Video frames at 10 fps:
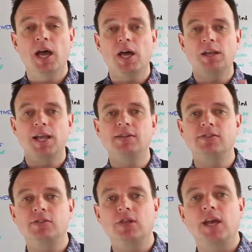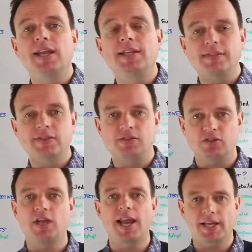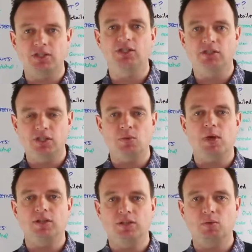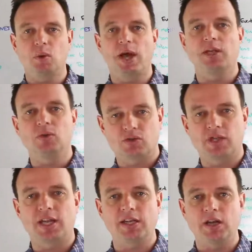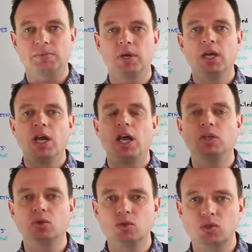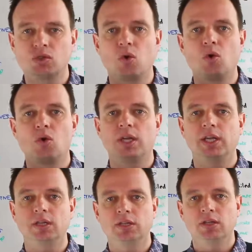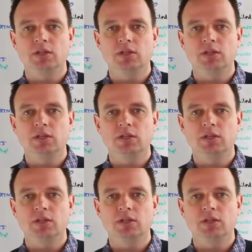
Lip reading: Unless this is a lecture situation where you're standing up and you're just talking